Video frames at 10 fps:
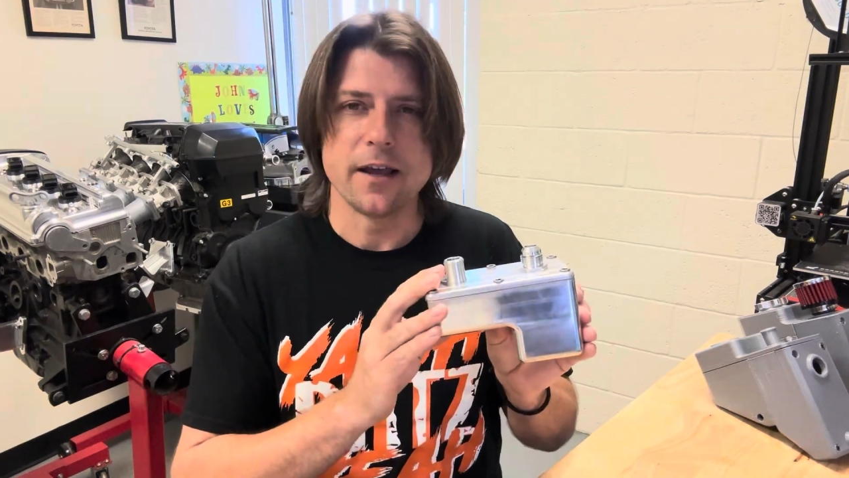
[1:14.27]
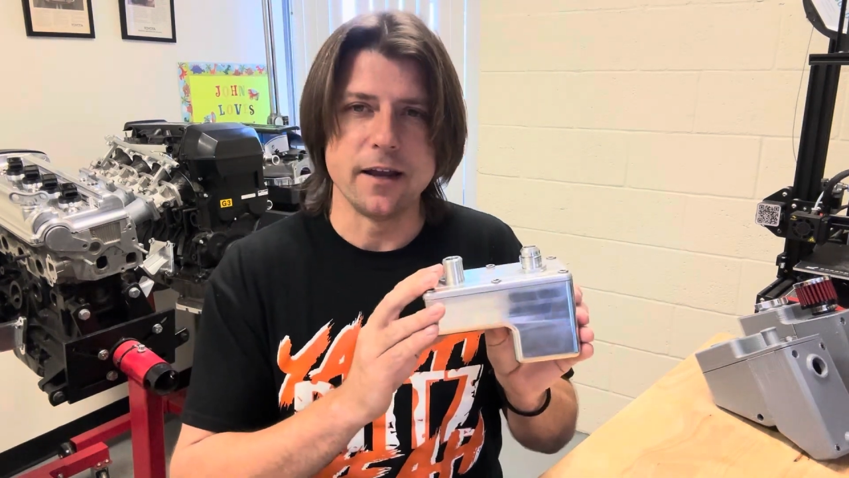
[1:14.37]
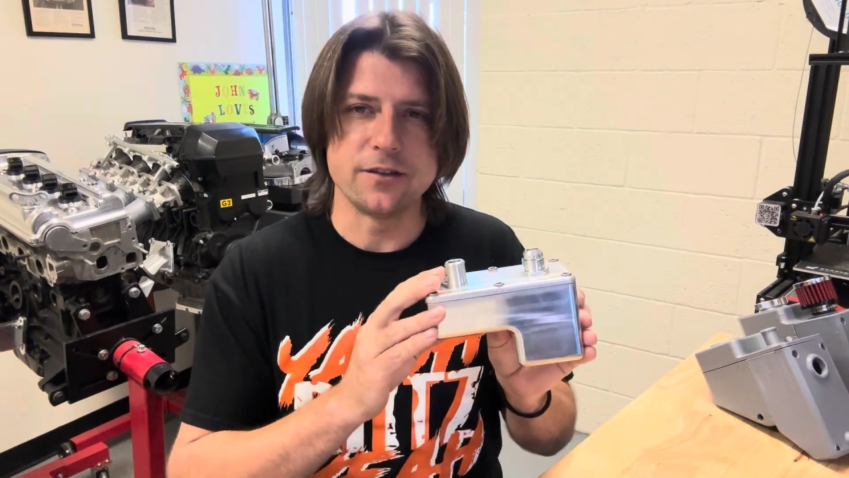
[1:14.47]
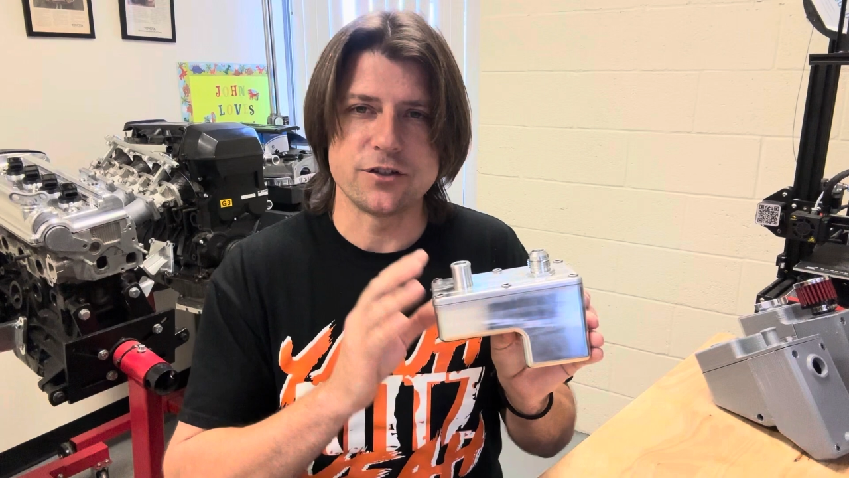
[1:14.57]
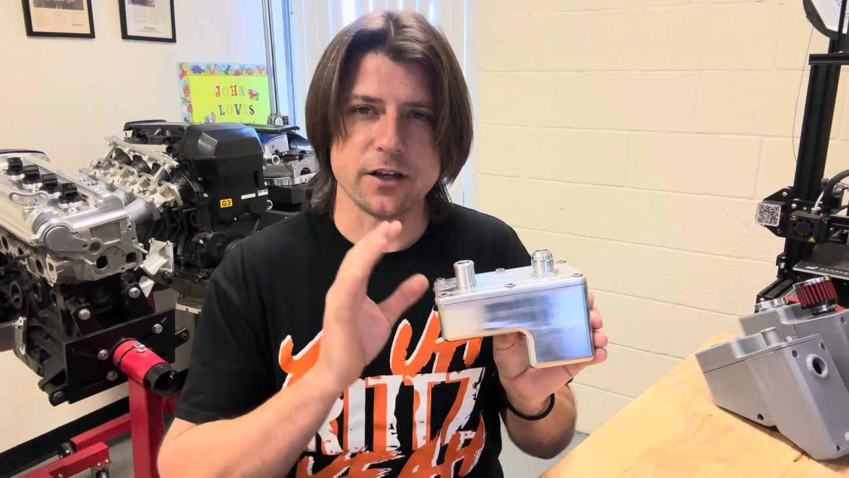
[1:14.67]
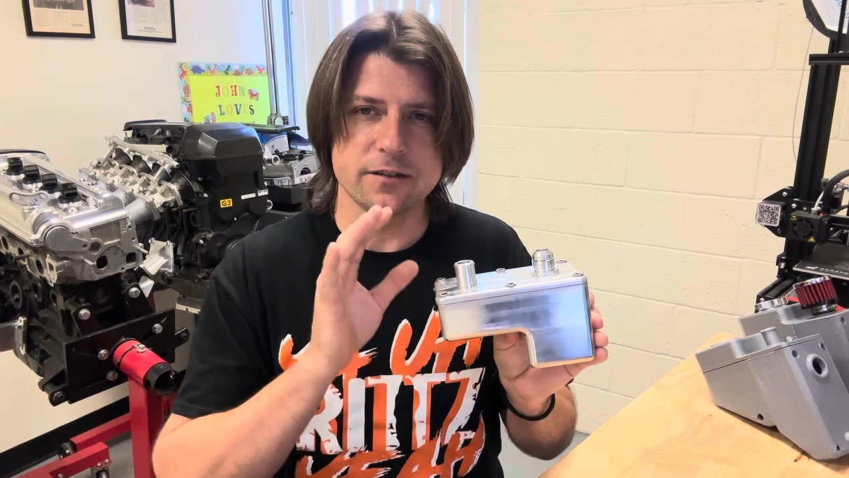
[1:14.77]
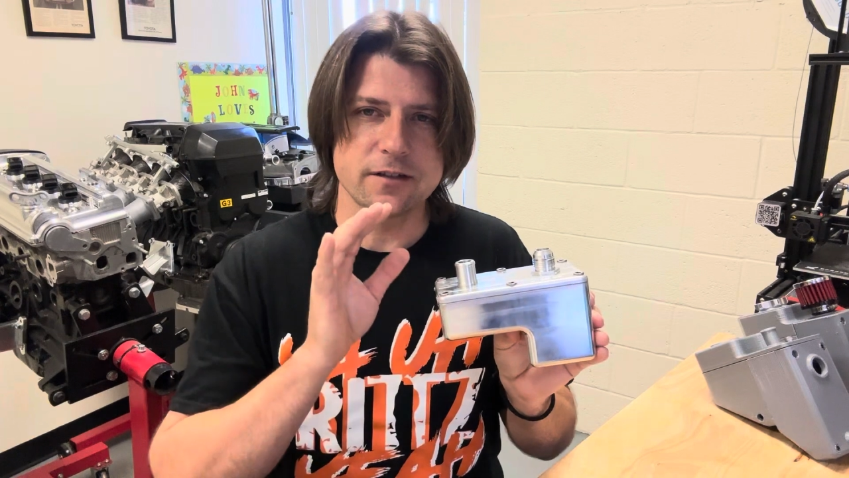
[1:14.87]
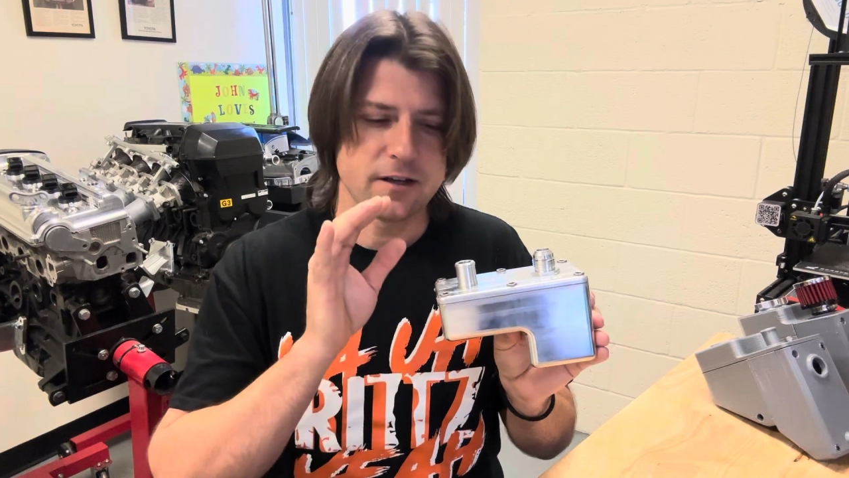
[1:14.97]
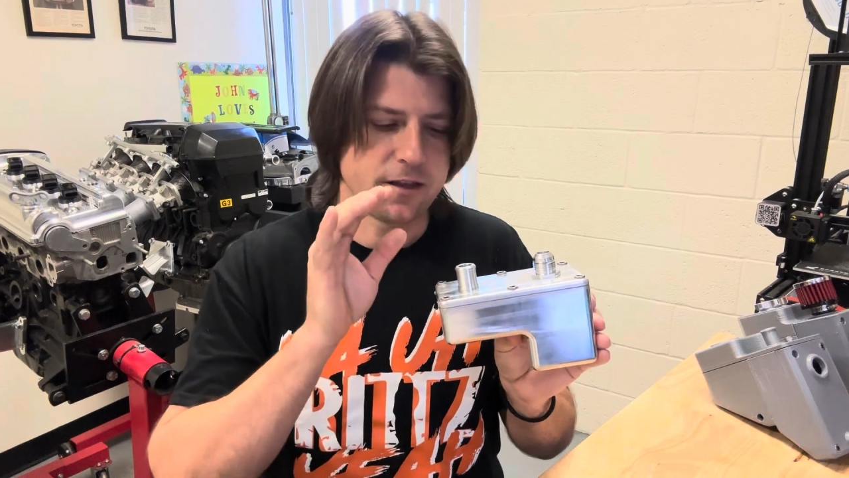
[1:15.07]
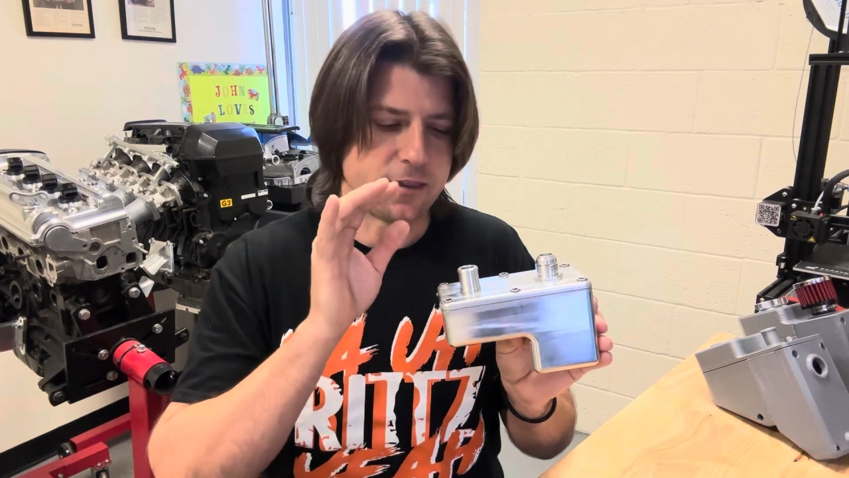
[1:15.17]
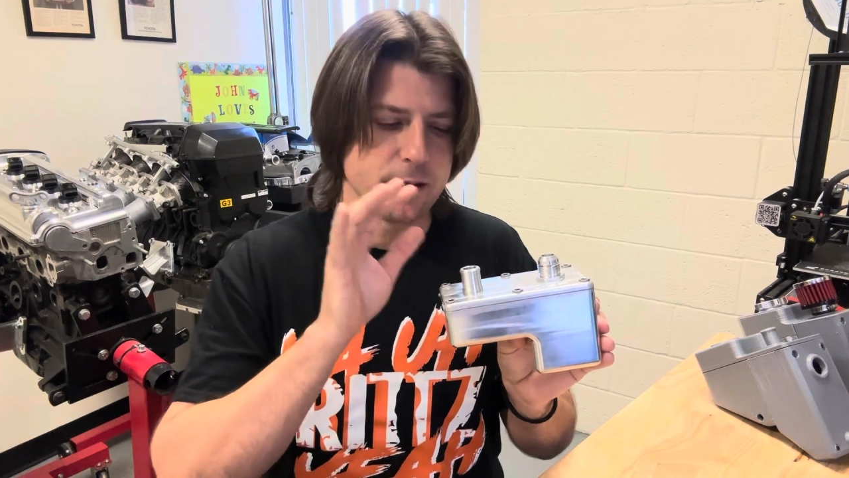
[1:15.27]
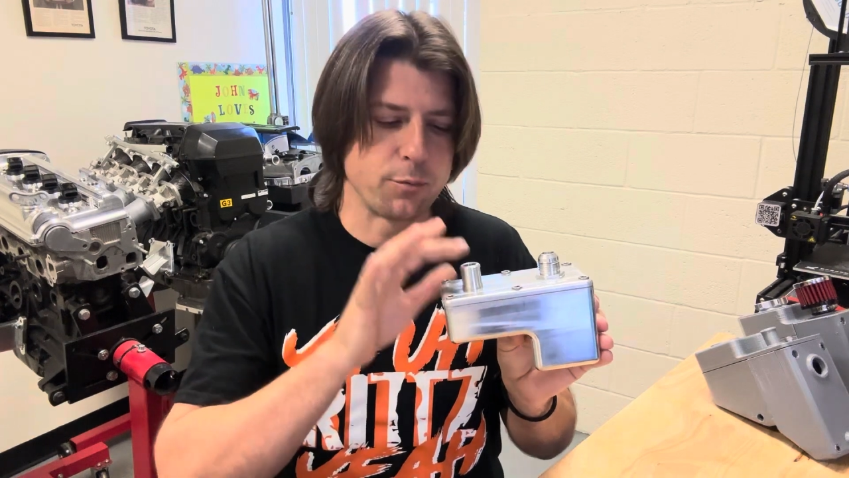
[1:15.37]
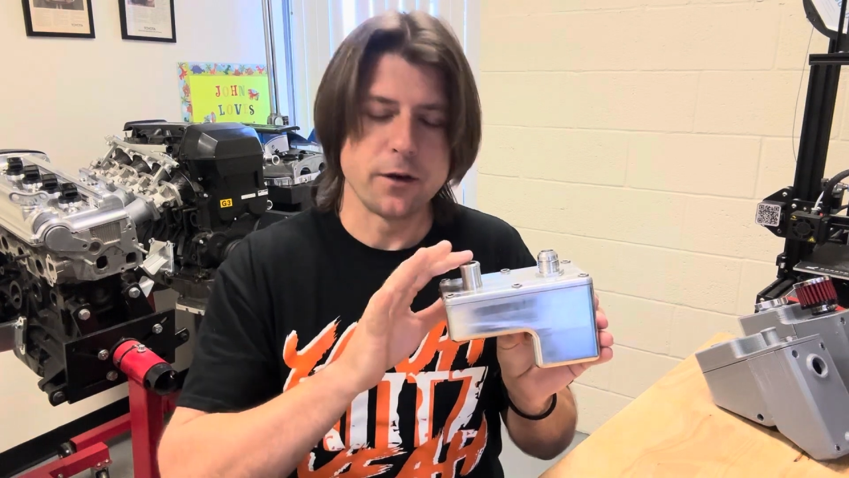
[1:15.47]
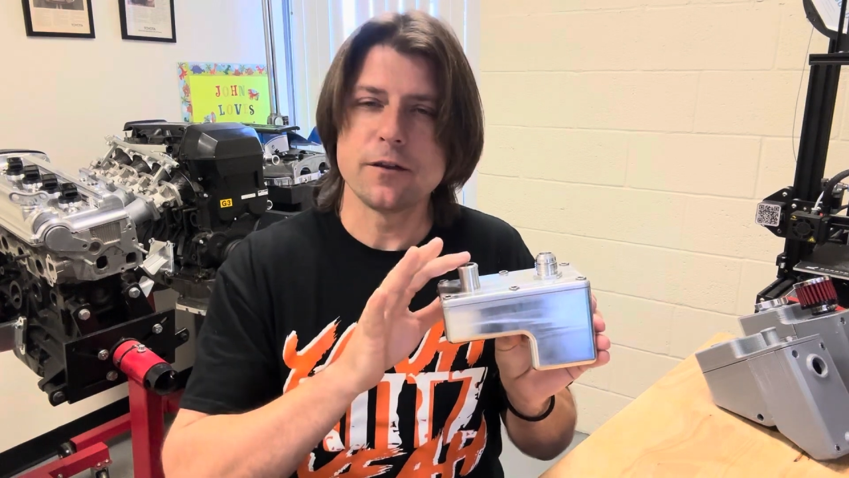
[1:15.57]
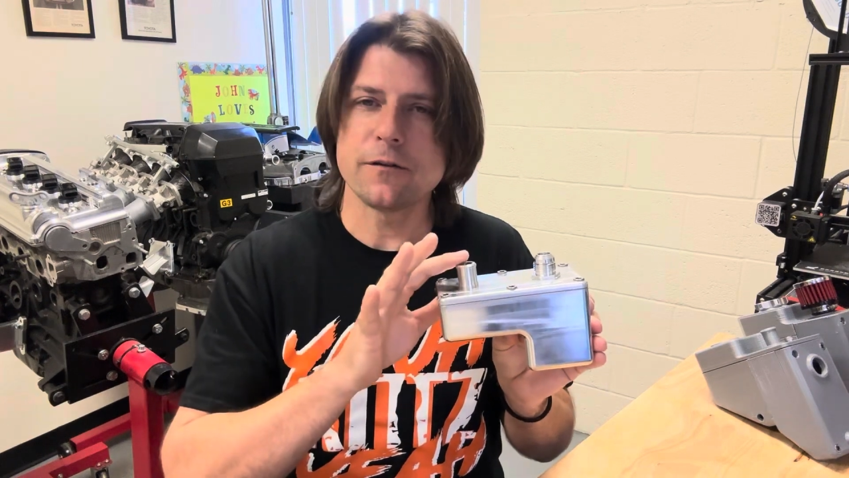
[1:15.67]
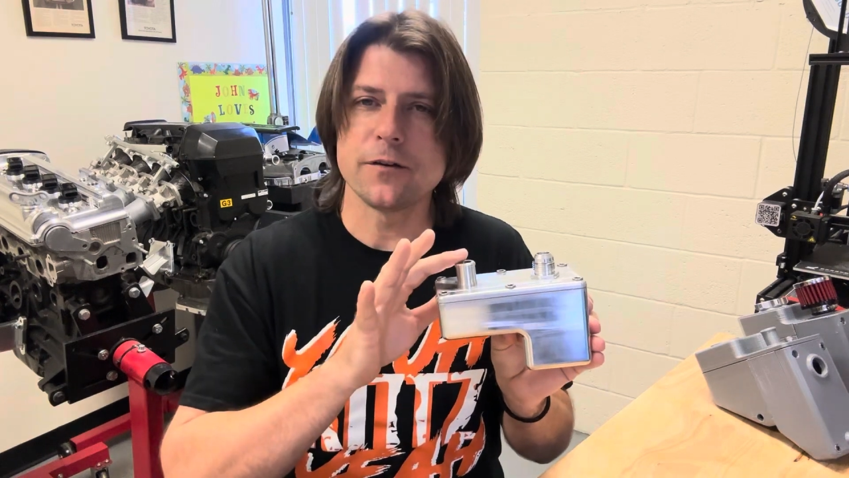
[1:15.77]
It's just the breather